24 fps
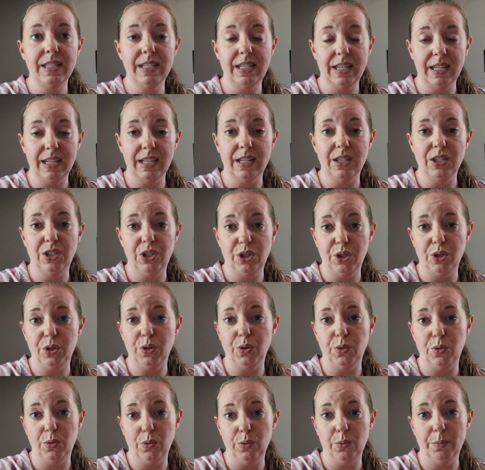tend
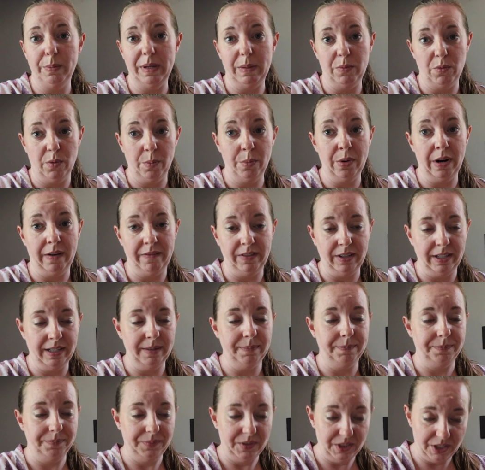to be more
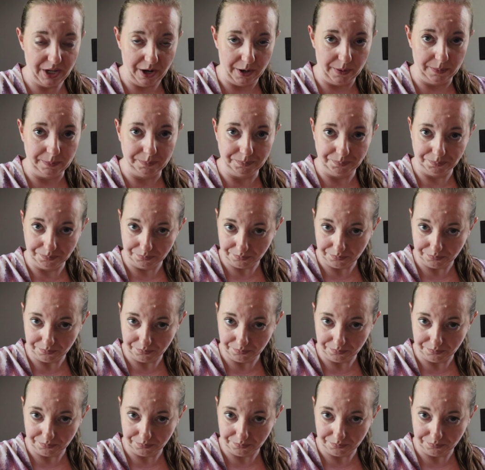prevalent. So,